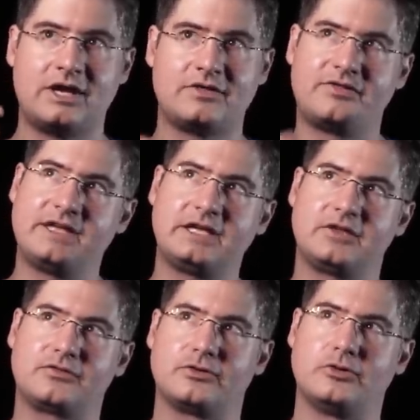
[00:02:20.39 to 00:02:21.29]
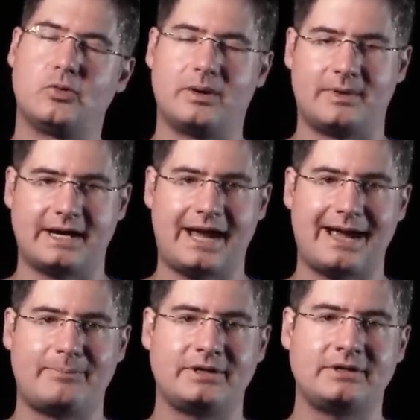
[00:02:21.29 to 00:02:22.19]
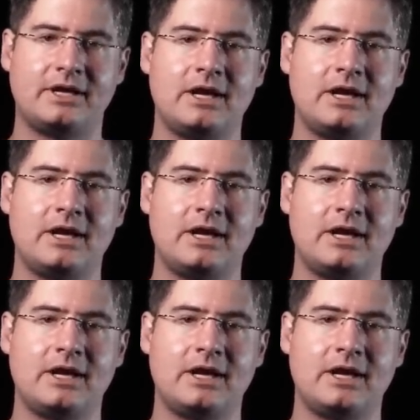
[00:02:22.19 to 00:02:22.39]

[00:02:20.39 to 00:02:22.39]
thinking through what might happen